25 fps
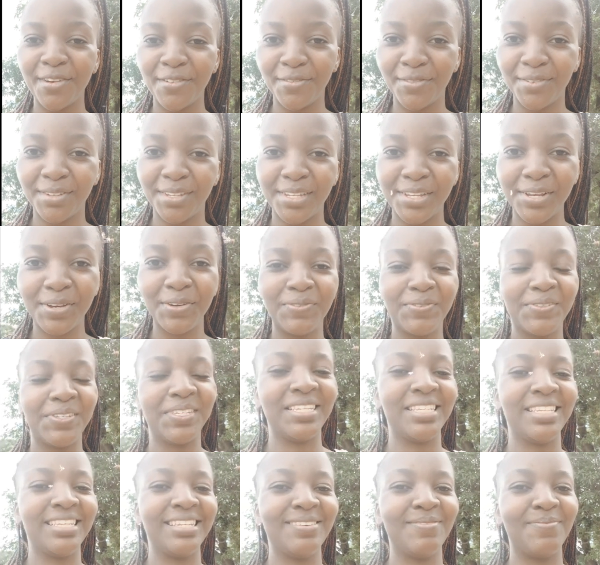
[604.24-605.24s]
care of
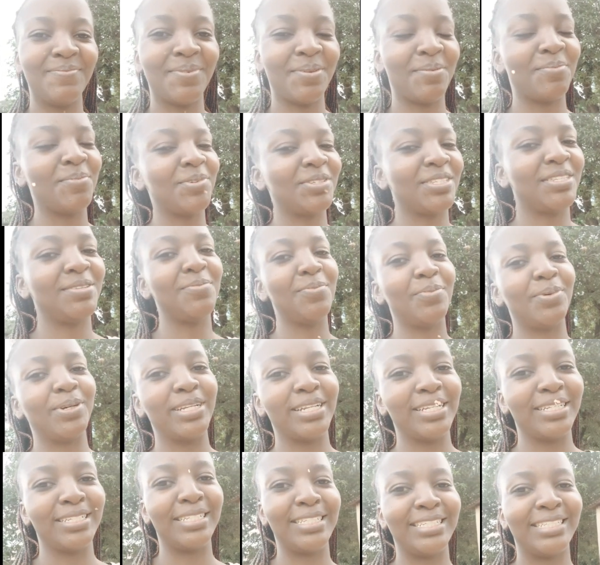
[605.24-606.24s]
yourselves, but most
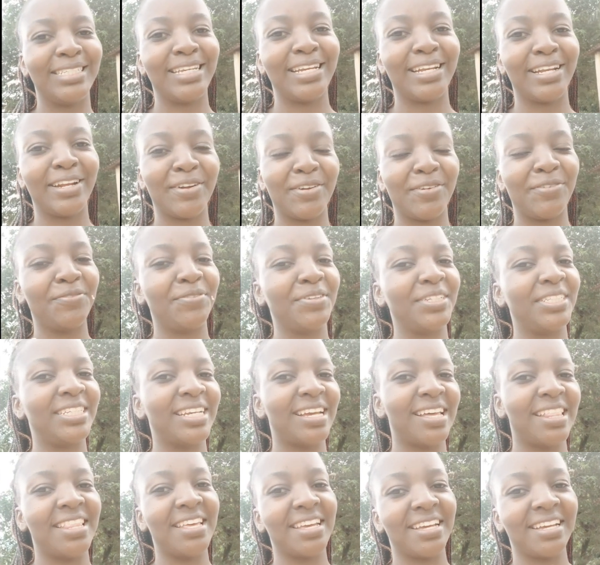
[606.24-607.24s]
importantly, take care of
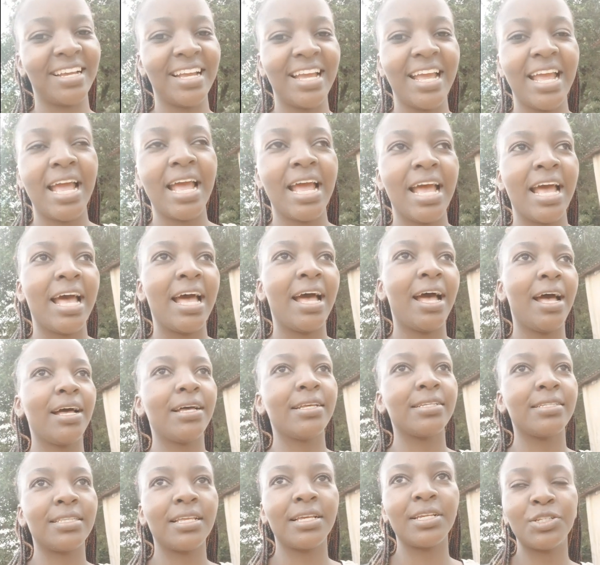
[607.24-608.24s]
each other.
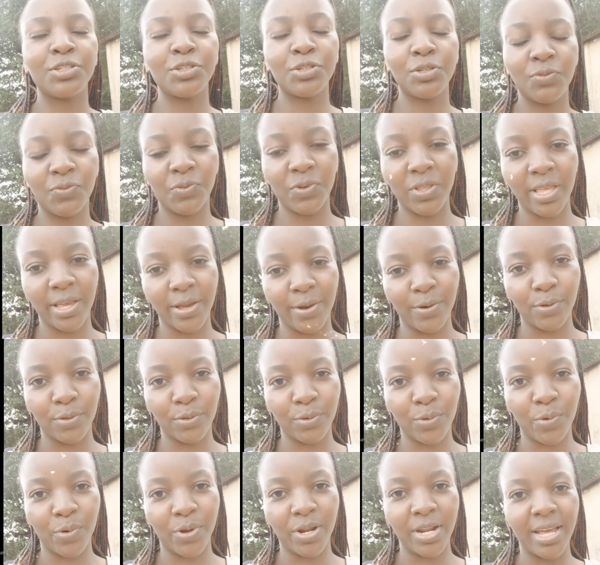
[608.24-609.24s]
Uh, stay tuned for the
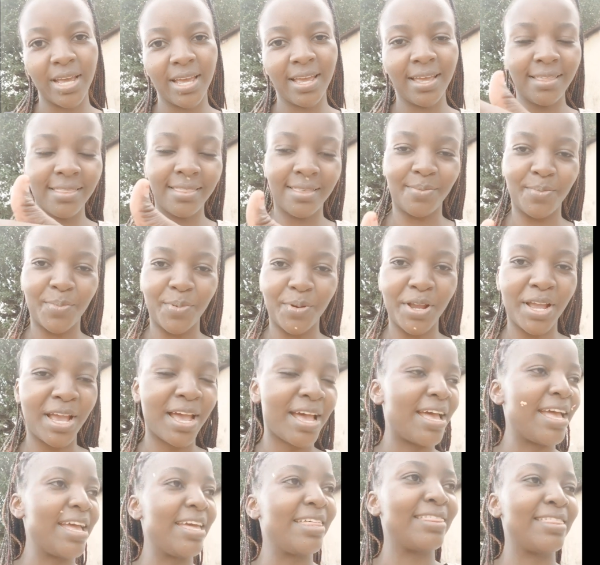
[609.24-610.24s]
Health Corner, the
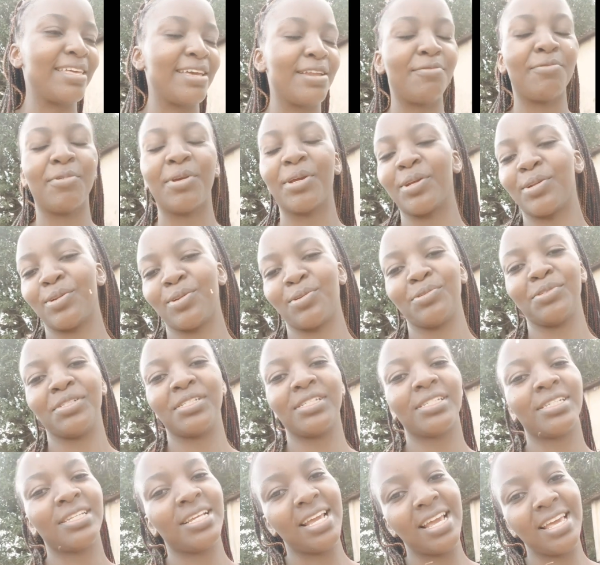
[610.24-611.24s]
prayer, and then we
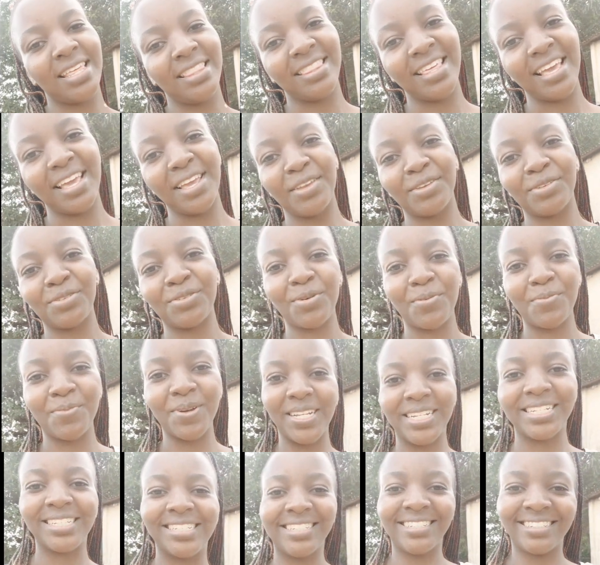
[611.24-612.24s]
close. Thank you so
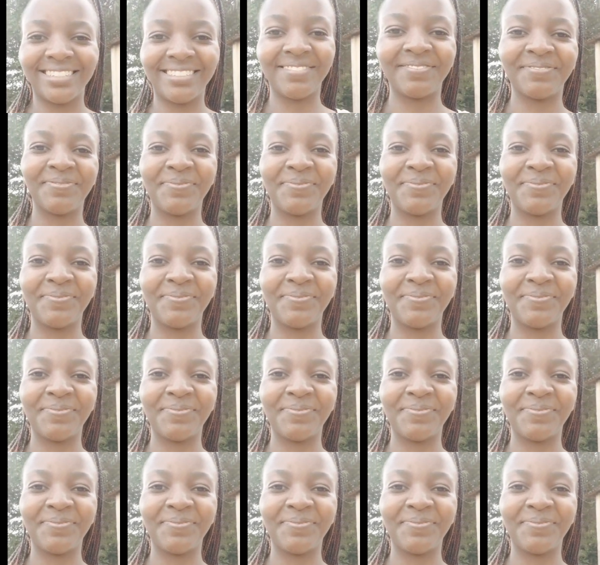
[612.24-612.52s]
much.